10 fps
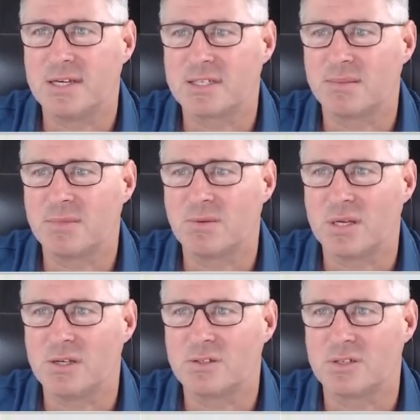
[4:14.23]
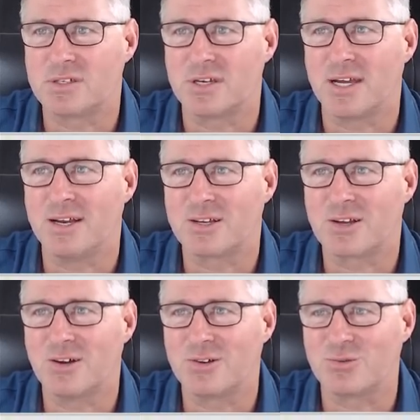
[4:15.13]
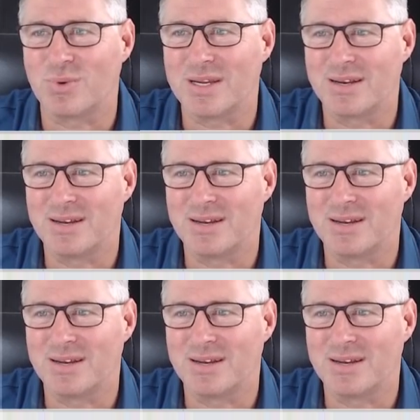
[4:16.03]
Some of that we're used to seeing. It kind of looks weird.